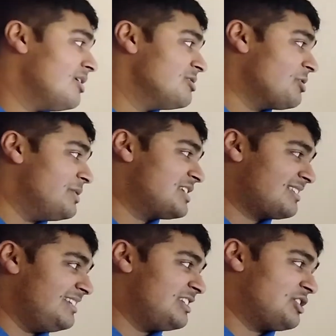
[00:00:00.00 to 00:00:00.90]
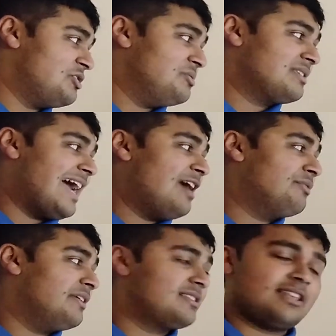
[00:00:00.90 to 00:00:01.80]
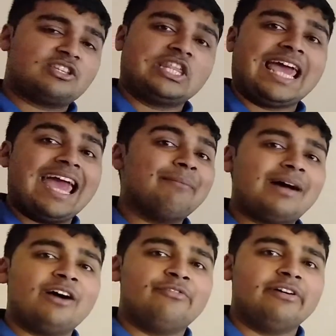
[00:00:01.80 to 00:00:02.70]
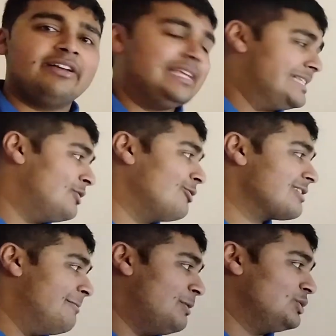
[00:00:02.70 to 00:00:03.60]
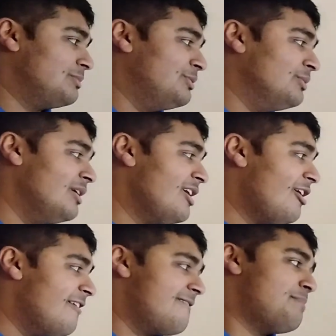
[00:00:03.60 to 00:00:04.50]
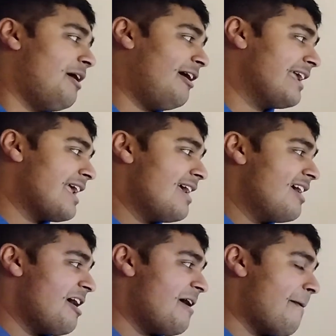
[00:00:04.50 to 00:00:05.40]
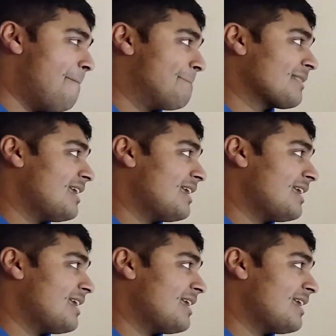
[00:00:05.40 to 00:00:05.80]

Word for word: so we just need to choose alpha such that m alpha is not a multiple of pi, um,